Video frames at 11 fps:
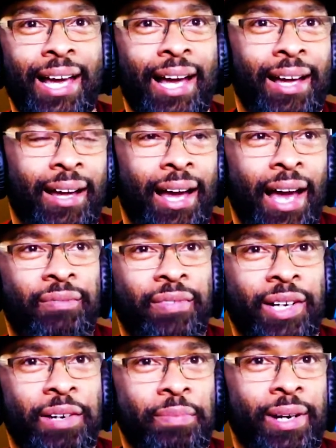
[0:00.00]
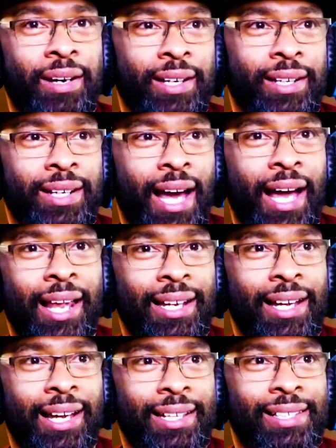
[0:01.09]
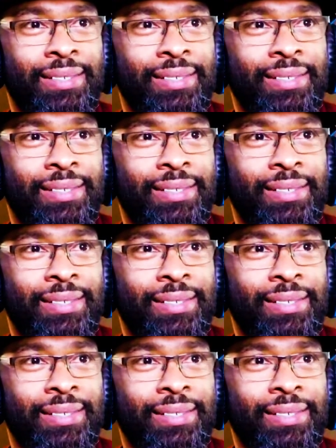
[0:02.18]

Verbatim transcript: how African American dialects,